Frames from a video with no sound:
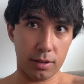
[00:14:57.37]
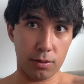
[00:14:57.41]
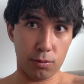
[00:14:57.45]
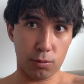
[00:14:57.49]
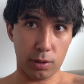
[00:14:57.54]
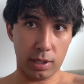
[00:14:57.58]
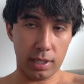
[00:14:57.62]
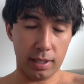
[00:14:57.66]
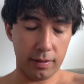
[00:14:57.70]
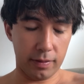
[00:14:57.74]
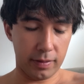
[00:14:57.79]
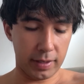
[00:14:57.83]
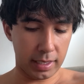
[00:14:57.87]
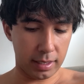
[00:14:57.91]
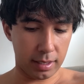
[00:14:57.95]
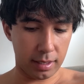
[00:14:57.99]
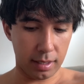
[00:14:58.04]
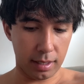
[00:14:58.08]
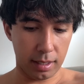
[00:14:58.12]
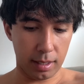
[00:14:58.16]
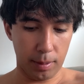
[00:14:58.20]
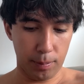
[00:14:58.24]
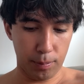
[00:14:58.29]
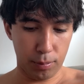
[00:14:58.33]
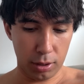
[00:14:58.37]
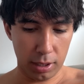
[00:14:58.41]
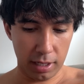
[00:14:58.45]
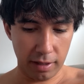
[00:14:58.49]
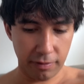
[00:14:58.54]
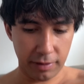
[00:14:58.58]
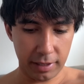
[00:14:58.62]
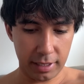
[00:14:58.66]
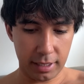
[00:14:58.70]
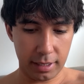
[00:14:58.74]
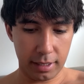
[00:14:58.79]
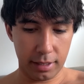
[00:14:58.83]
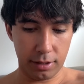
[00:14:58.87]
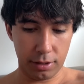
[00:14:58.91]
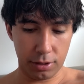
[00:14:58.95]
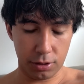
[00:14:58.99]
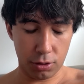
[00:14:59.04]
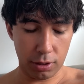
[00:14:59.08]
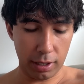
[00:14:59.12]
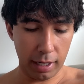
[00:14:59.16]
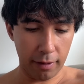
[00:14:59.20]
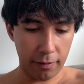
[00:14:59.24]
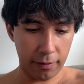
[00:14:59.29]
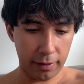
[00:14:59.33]
reinvesting profits into
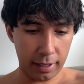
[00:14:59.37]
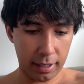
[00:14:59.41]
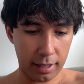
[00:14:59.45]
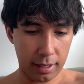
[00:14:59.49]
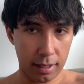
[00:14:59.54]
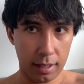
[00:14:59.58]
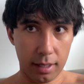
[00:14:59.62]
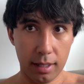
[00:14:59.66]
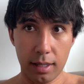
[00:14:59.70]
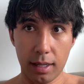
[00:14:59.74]
traffic.